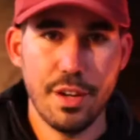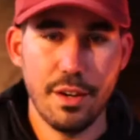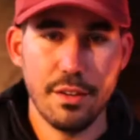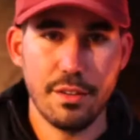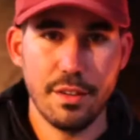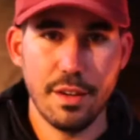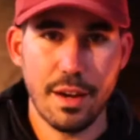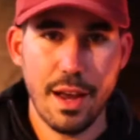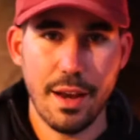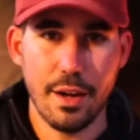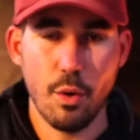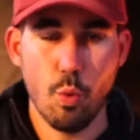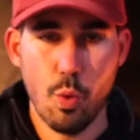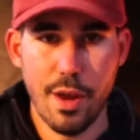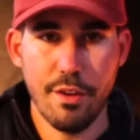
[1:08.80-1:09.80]
the tendency to
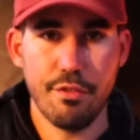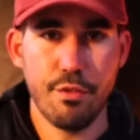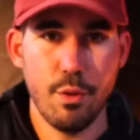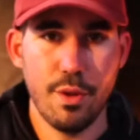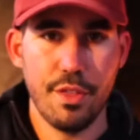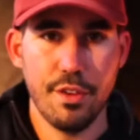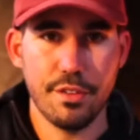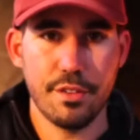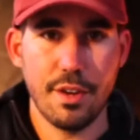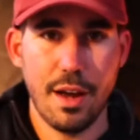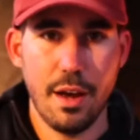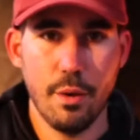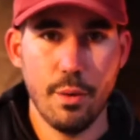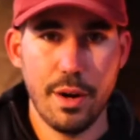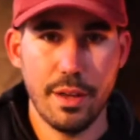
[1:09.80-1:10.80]
kind of whiff with this
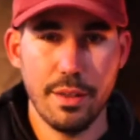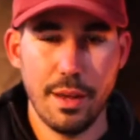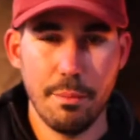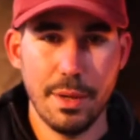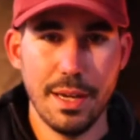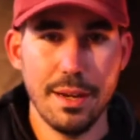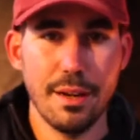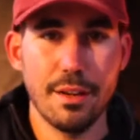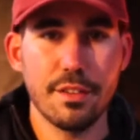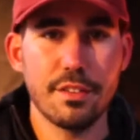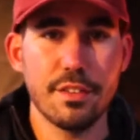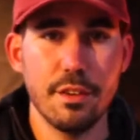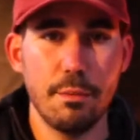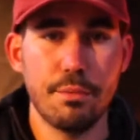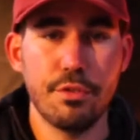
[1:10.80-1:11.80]
style running line, meaning it
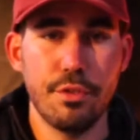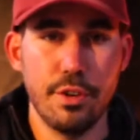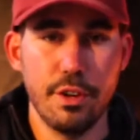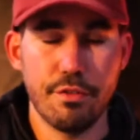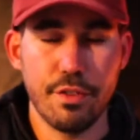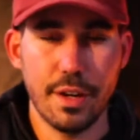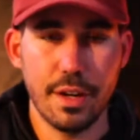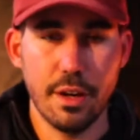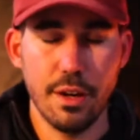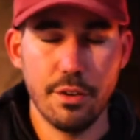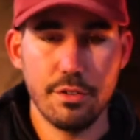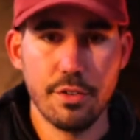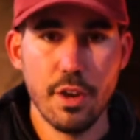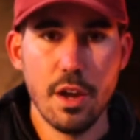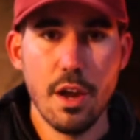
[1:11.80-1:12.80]
slips through your
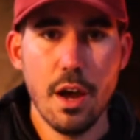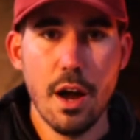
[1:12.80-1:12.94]
fingers.